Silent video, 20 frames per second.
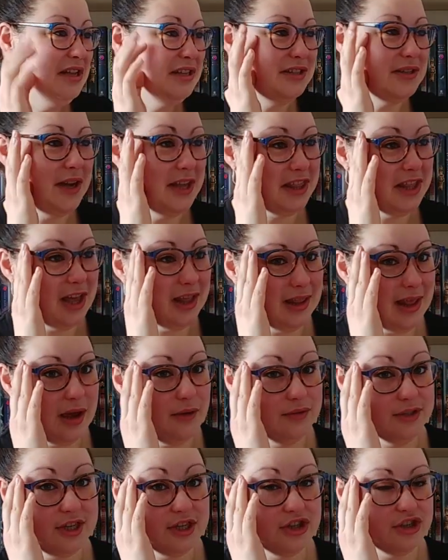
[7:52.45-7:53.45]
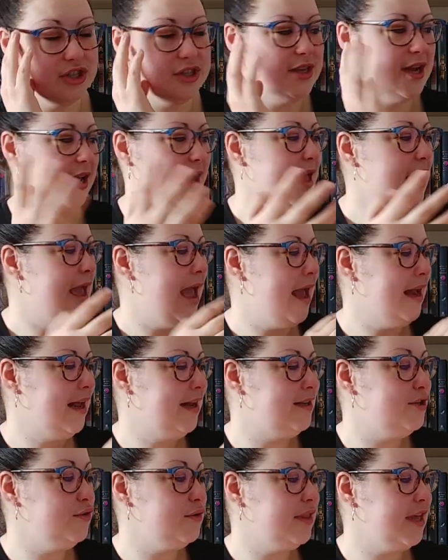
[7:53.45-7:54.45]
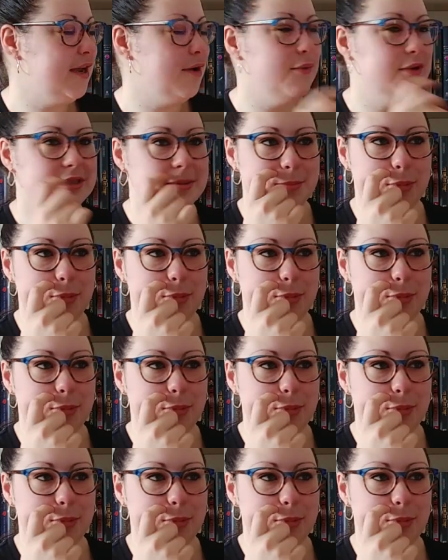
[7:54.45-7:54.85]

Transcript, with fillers: So I thought that was interesting, and I do think it was